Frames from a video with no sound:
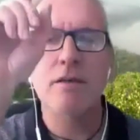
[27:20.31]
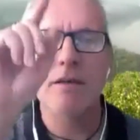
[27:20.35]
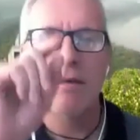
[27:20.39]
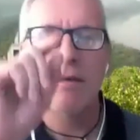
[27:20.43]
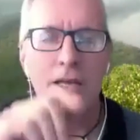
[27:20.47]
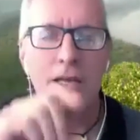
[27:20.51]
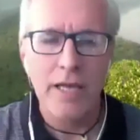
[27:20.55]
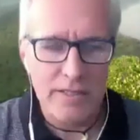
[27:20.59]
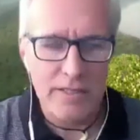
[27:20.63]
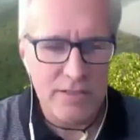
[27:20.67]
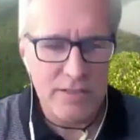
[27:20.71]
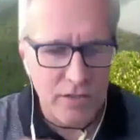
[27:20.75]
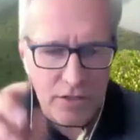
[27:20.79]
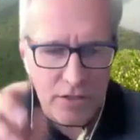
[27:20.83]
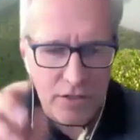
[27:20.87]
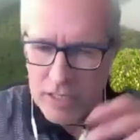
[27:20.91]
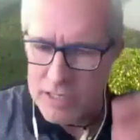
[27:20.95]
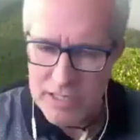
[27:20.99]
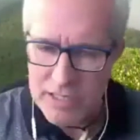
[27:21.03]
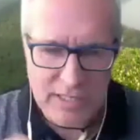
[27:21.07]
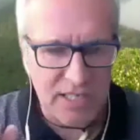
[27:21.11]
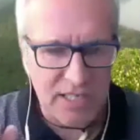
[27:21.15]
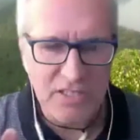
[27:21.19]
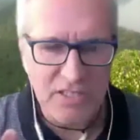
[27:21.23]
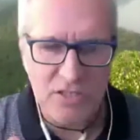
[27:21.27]
and suddenly
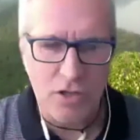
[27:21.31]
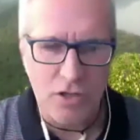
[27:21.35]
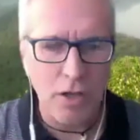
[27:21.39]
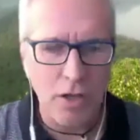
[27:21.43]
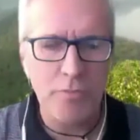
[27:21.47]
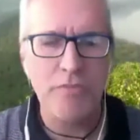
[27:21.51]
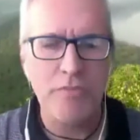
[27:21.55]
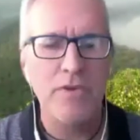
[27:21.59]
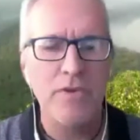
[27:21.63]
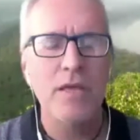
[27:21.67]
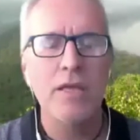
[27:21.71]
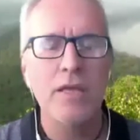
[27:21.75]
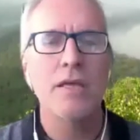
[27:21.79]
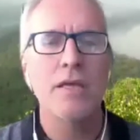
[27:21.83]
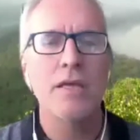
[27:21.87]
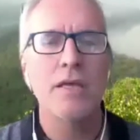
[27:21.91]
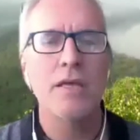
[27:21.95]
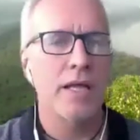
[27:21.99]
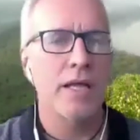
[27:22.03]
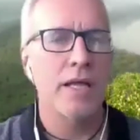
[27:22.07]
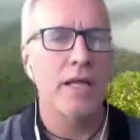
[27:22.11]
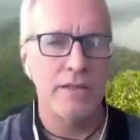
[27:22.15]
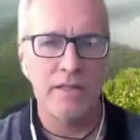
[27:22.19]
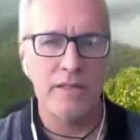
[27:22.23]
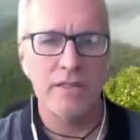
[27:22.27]
they stop
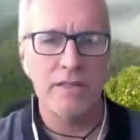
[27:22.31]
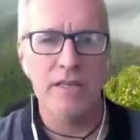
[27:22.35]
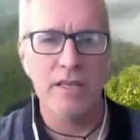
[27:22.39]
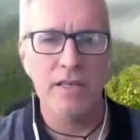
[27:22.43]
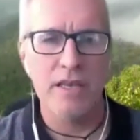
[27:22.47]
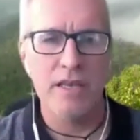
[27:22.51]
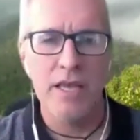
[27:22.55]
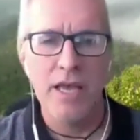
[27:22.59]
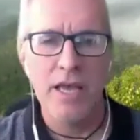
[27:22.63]
and they dig.